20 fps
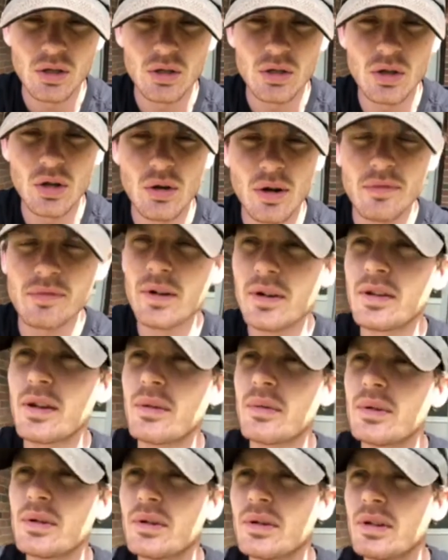I found
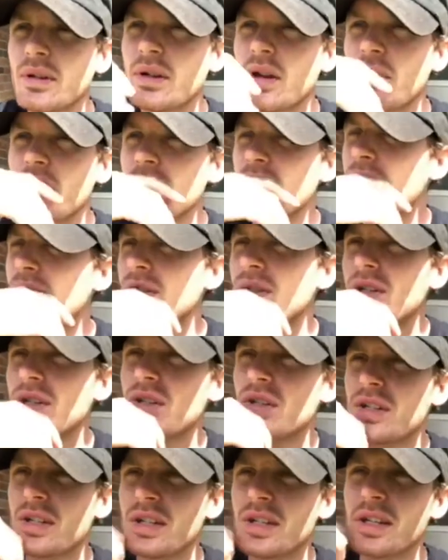that what's real
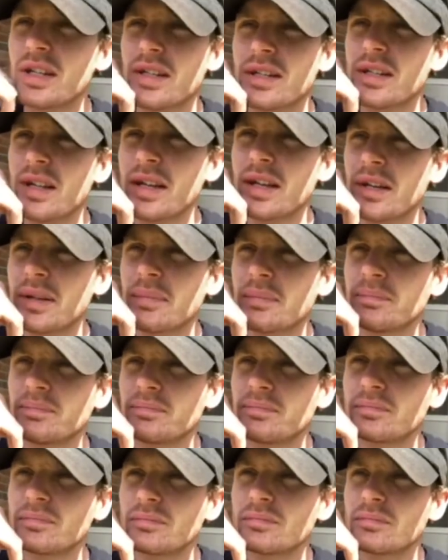interesting is like,
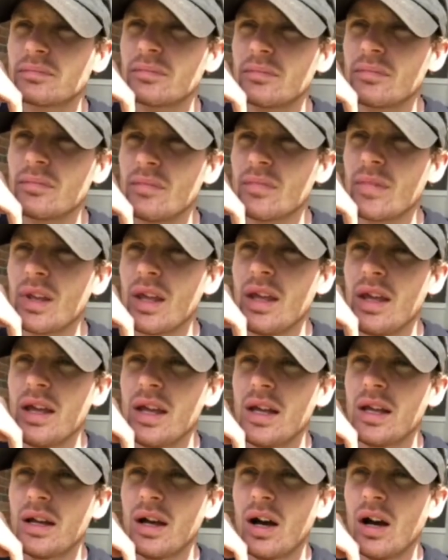
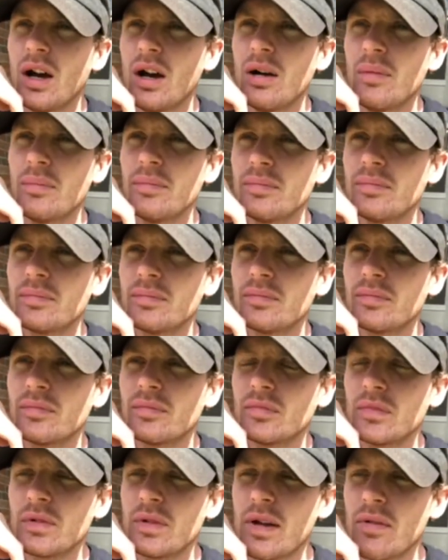
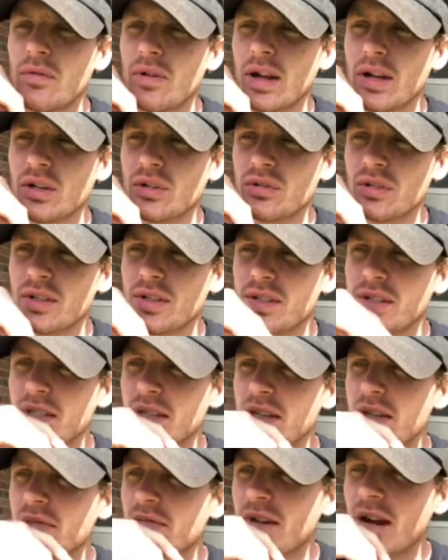we've never actually
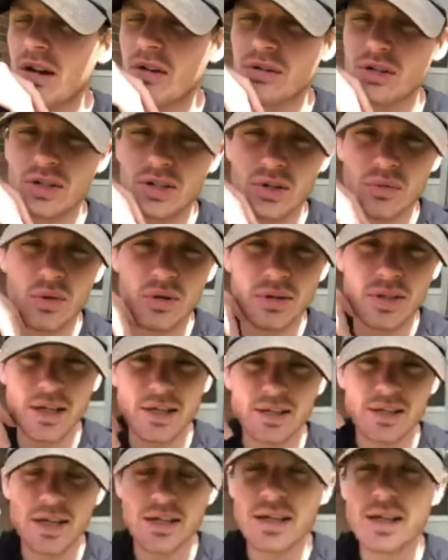seen viruses, and what they
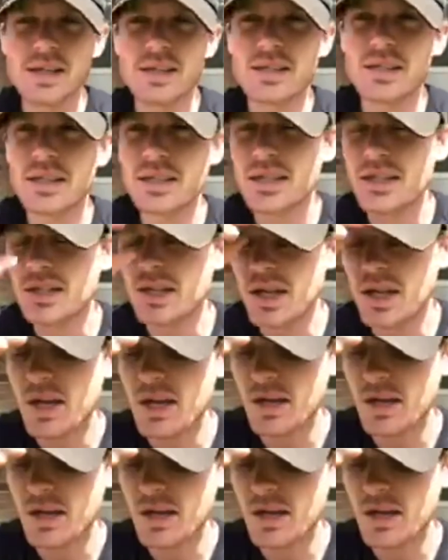say they see